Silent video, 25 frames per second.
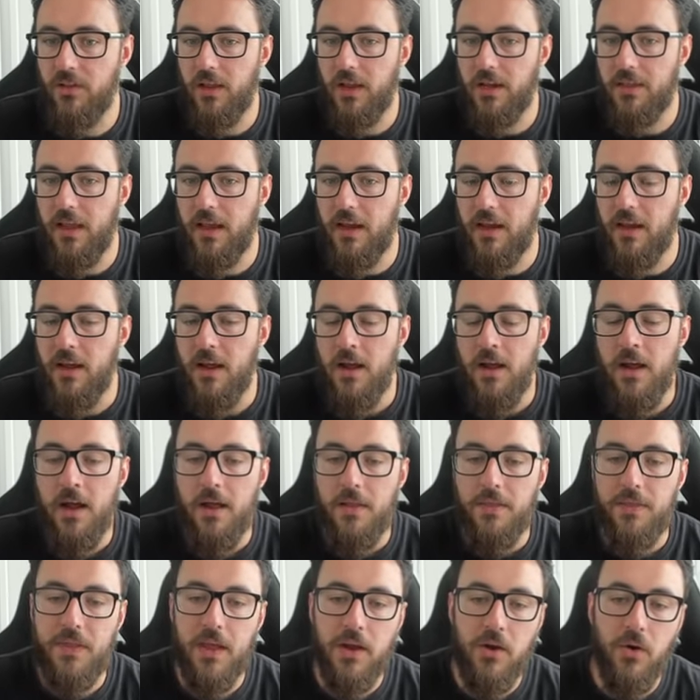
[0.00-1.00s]
Like they,
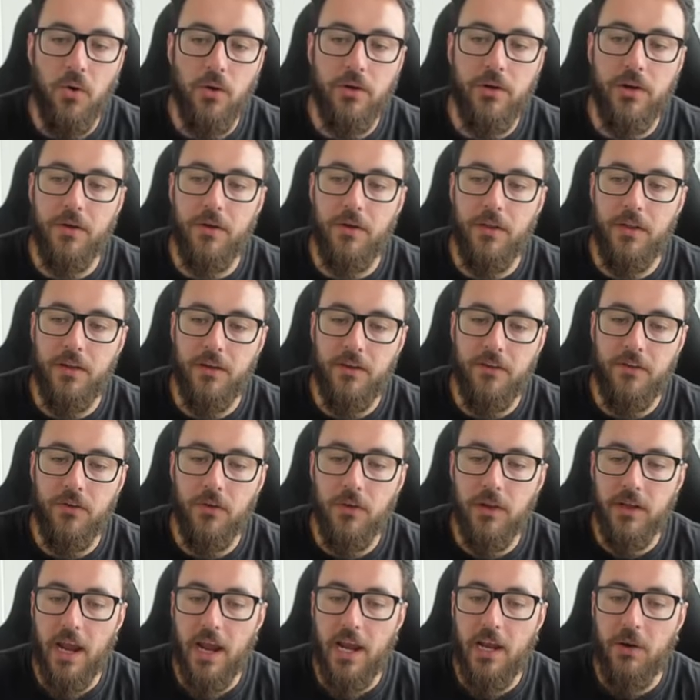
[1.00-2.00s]
they're not. It's
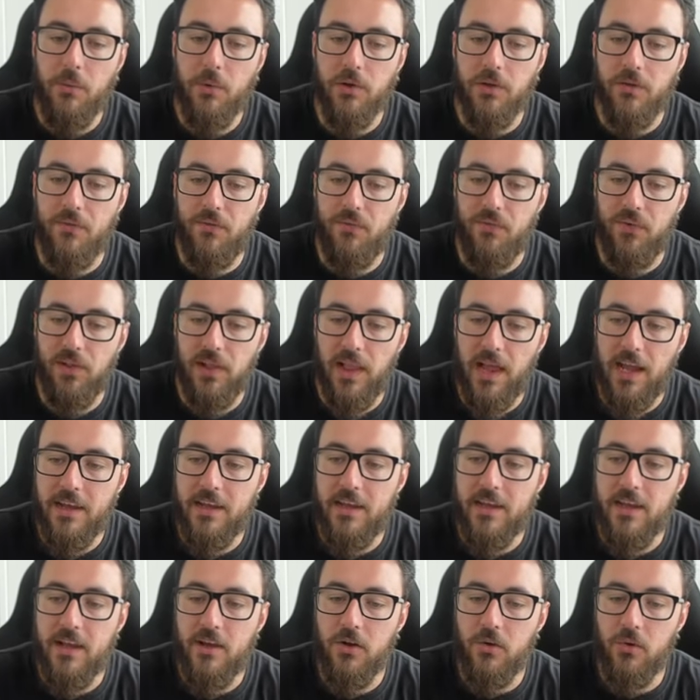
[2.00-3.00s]
not like anyone's
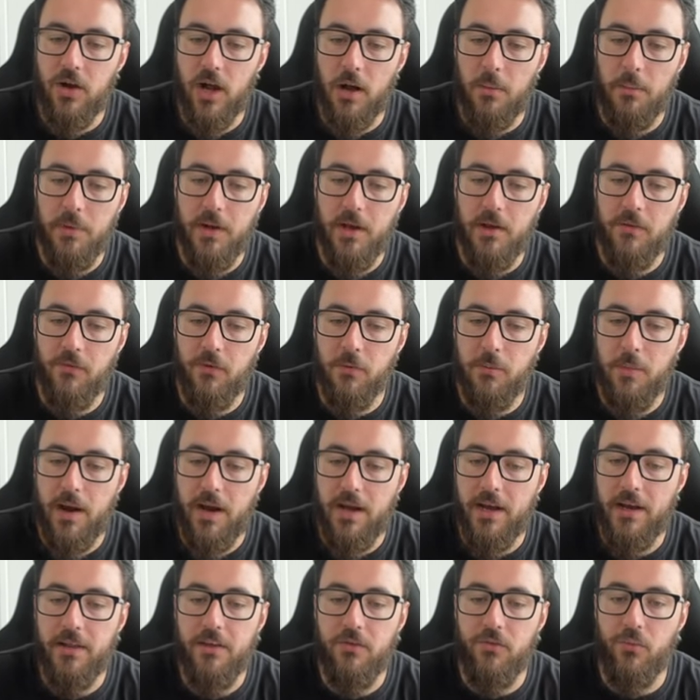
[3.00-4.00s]
flanking or coming in from
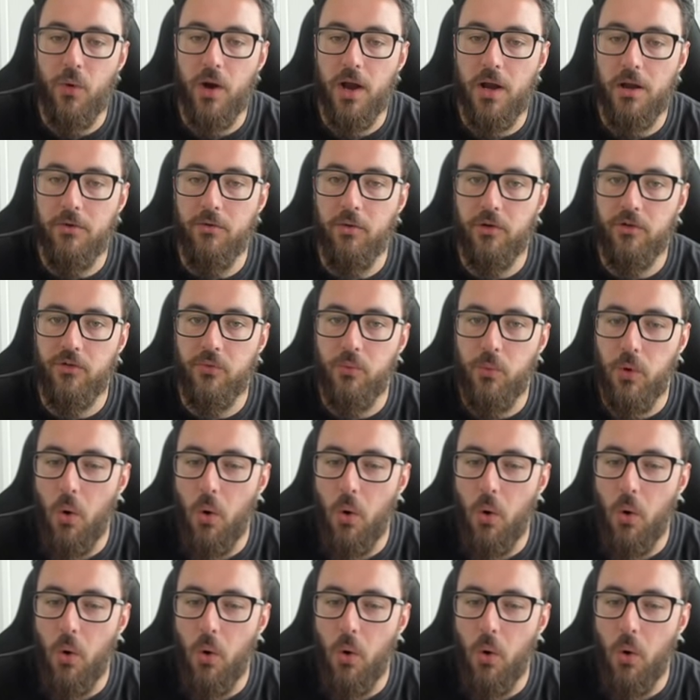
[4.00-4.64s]
any of these random directions.